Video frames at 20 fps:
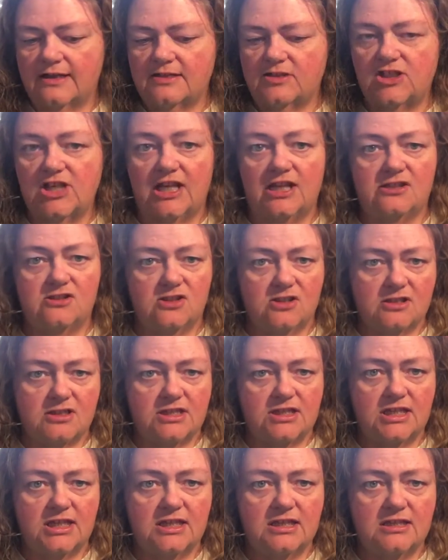The changes
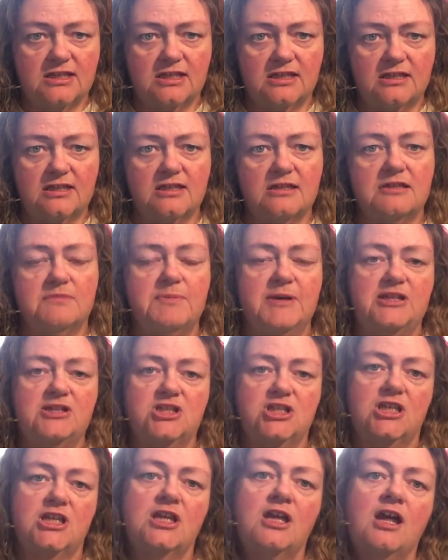seasons,
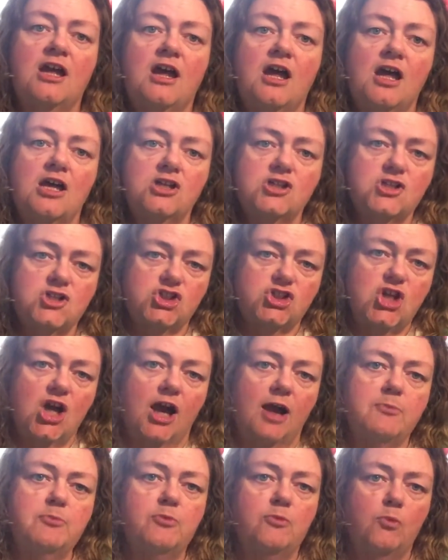especially
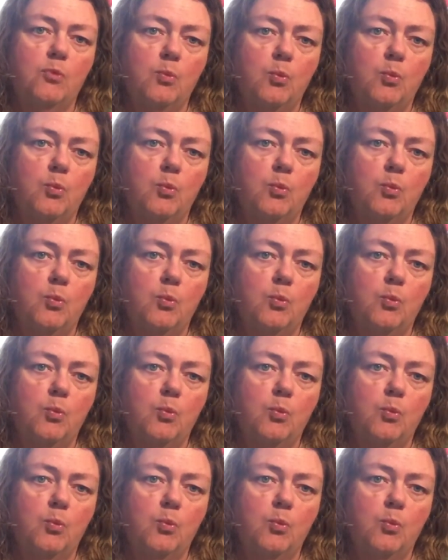sharp